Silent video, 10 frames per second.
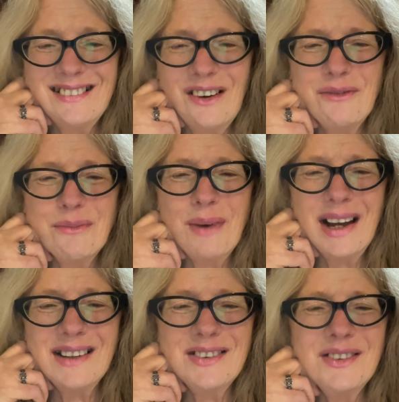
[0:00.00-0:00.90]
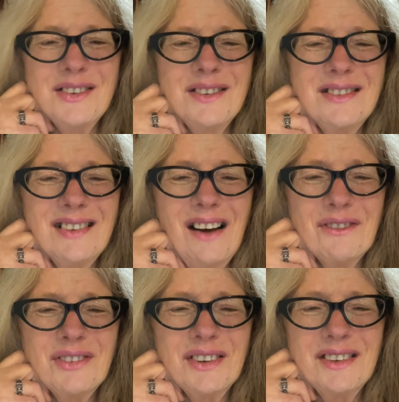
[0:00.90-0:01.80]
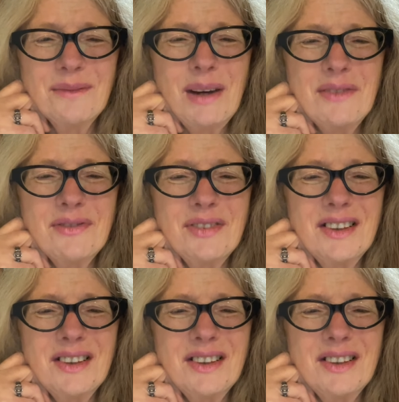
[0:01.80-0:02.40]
of my oven, my free